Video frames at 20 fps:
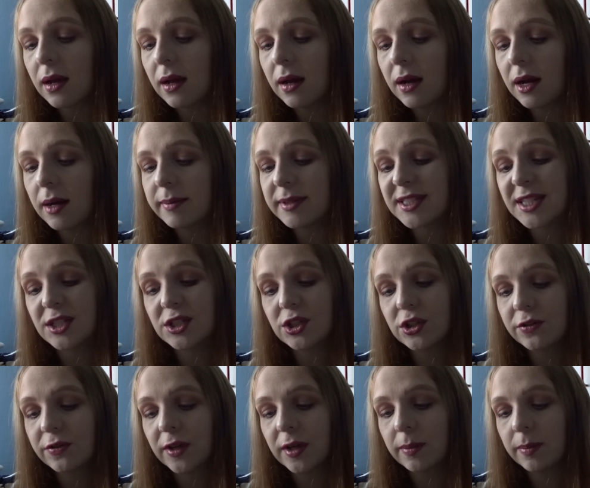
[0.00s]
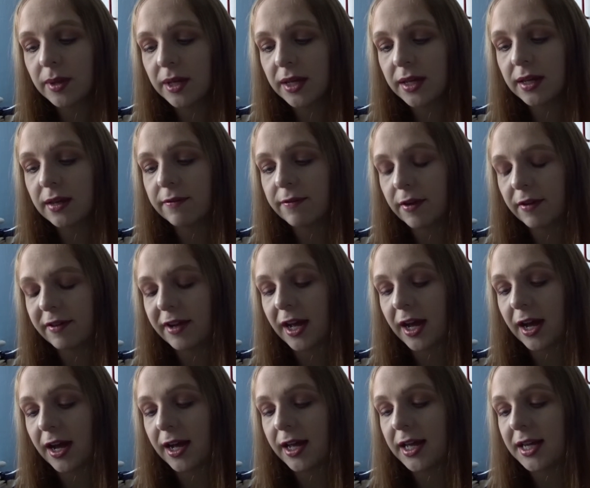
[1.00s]
It says UVB very
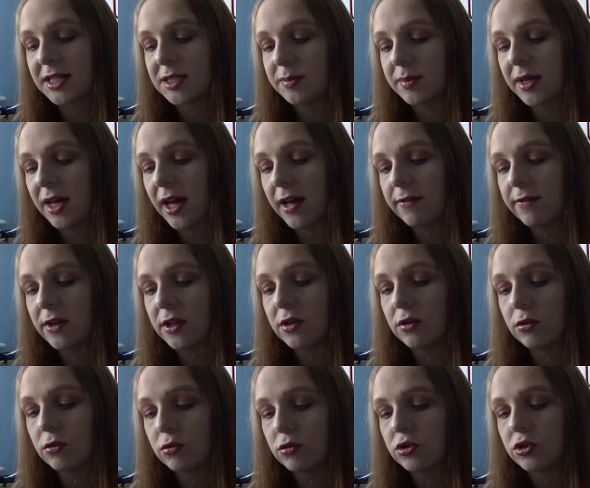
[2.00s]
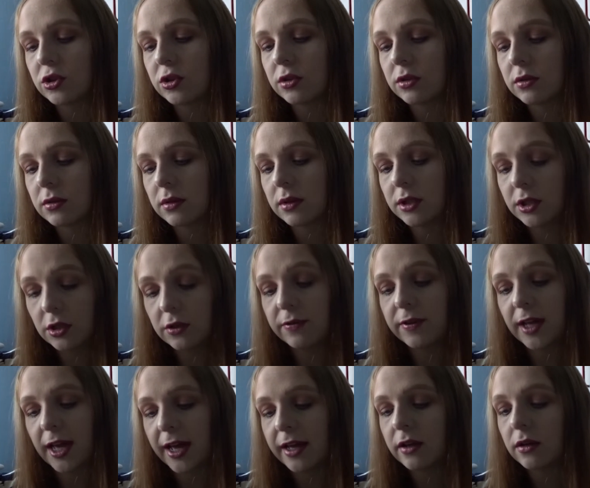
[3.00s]
high SPF and
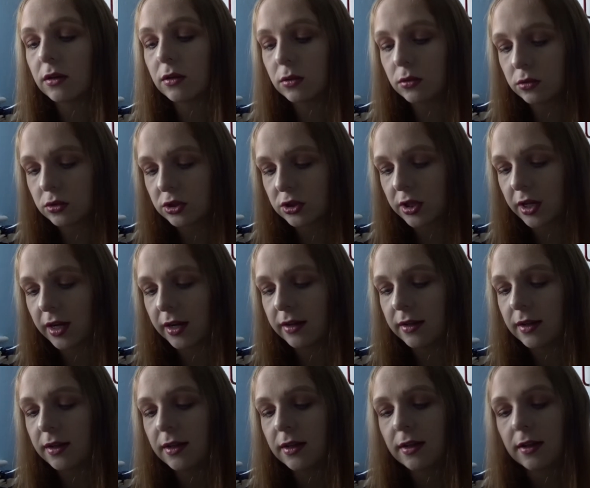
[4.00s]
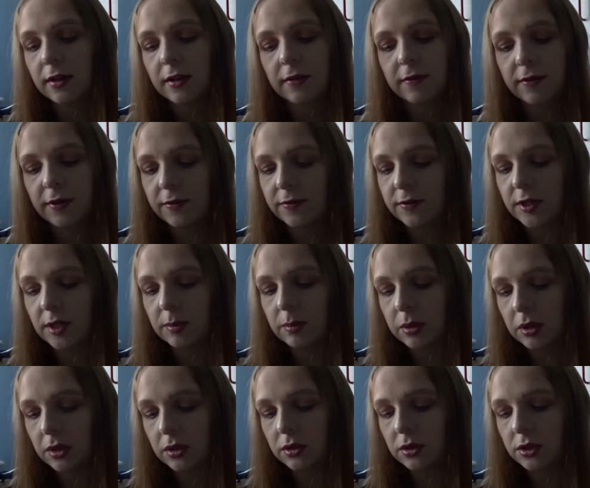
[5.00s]
UVA ultra 50
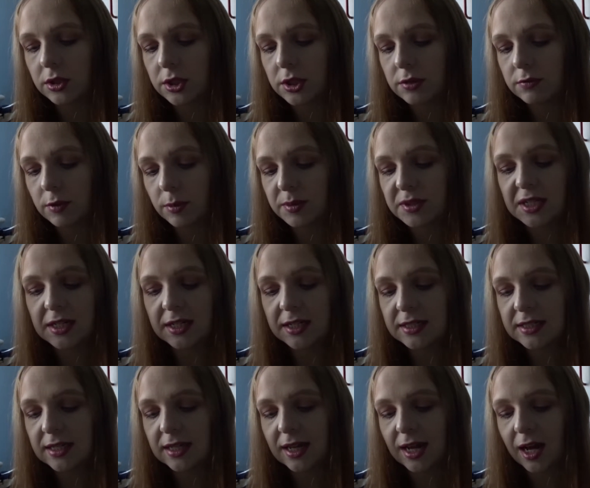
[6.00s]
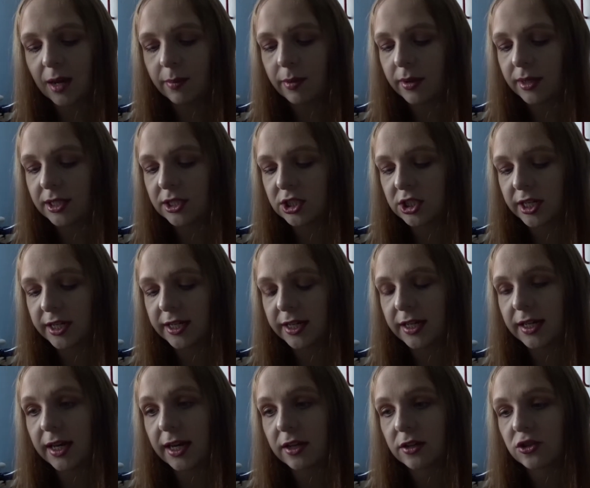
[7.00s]
plus, rubs in easy,
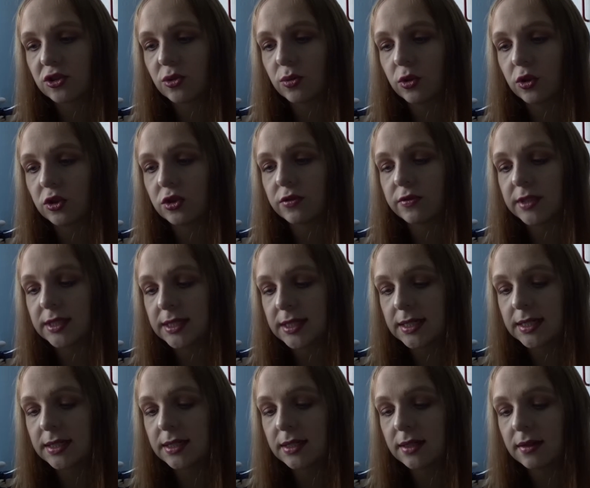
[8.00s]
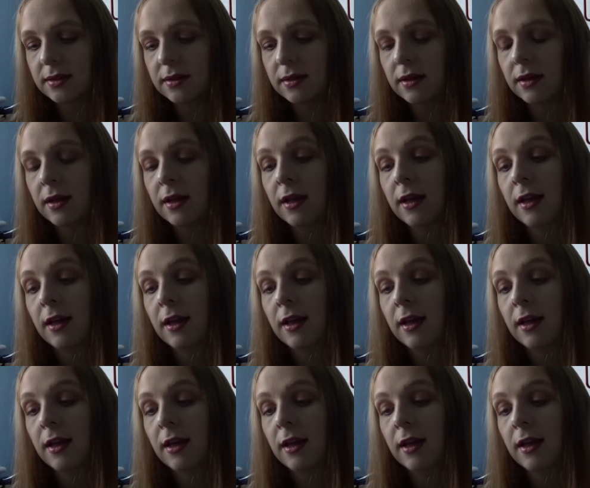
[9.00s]
hypoallergenic, extra water resistant.